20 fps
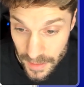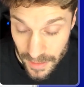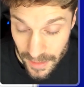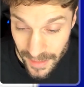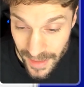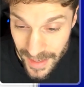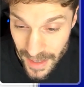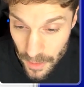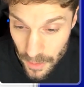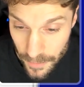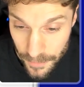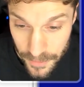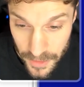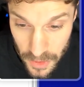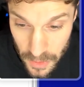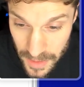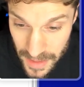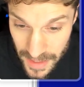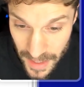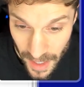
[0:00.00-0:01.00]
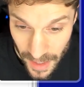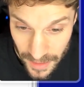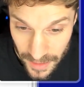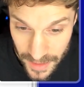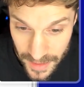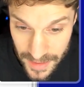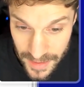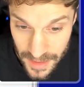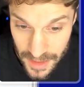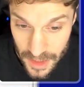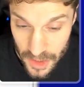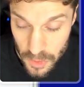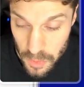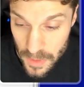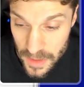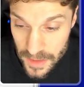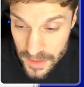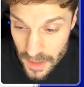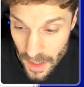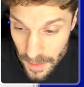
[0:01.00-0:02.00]
lay out a few key highlights in each
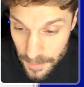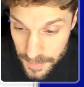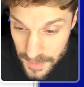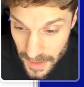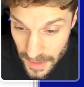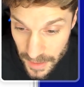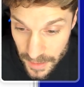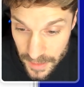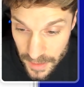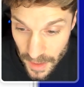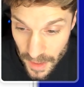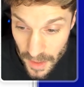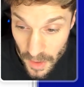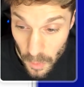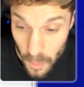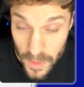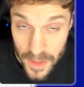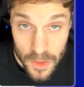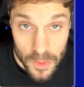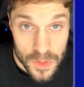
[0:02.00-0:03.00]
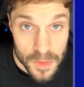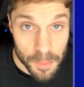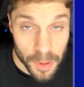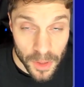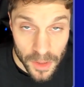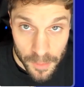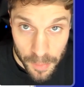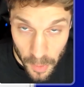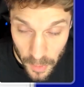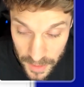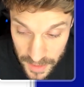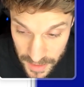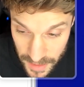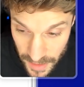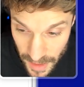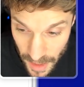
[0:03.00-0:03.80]
week's update. We use bullet points